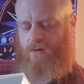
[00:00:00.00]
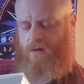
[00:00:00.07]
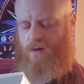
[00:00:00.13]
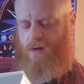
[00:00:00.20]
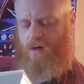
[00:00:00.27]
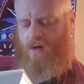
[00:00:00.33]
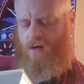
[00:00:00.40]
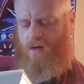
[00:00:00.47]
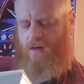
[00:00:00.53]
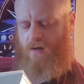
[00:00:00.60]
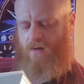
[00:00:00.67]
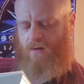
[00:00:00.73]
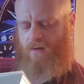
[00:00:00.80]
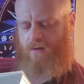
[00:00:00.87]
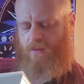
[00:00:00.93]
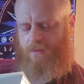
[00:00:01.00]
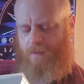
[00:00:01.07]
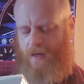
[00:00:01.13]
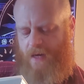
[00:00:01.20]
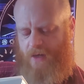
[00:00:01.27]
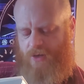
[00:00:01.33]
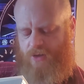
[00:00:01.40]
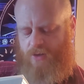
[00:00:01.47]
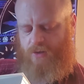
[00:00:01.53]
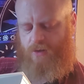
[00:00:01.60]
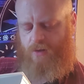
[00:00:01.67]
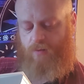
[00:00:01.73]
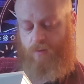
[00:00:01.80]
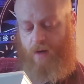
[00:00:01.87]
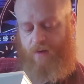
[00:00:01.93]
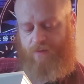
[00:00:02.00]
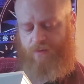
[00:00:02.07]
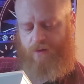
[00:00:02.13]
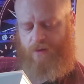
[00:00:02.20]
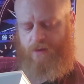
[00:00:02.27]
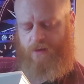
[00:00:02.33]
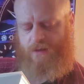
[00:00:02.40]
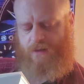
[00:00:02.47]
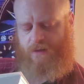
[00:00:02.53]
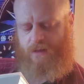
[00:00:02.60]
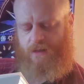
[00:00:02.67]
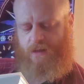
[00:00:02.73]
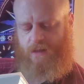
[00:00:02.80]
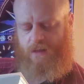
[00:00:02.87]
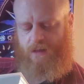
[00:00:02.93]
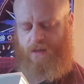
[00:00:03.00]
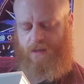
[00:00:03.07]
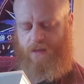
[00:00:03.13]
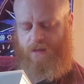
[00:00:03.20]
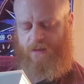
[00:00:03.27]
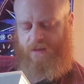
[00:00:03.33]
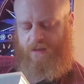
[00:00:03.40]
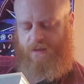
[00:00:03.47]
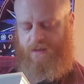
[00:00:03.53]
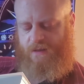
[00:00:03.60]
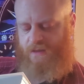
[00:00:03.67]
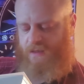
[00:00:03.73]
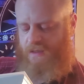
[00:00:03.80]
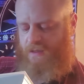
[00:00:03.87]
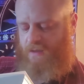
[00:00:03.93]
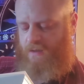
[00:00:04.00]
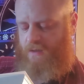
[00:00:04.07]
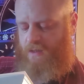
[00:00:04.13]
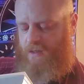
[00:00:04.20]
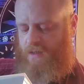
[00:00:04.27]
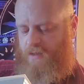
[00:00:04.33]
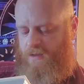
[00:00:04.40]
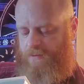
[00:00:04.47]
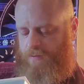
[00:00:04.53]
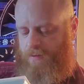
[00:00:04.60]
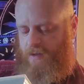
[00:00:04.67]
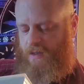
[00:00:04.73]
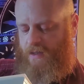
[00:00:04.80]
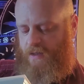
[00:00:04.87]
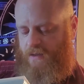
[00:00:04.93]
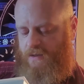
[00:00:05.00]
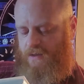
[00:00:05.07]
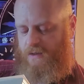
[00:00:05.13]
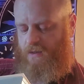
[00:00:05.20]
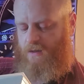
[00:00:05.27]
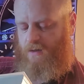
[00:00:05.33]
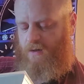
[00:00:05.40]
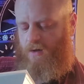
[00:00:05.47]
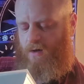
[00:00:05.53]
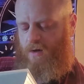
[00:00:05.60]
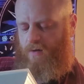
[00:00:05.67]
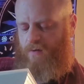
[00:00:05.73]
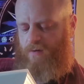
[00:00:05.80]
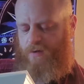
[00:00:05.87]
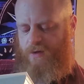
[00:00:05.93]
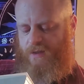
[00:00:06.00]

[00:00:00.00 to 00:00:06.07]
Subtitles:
awe, compassion, and reverence succeeded in its place, for the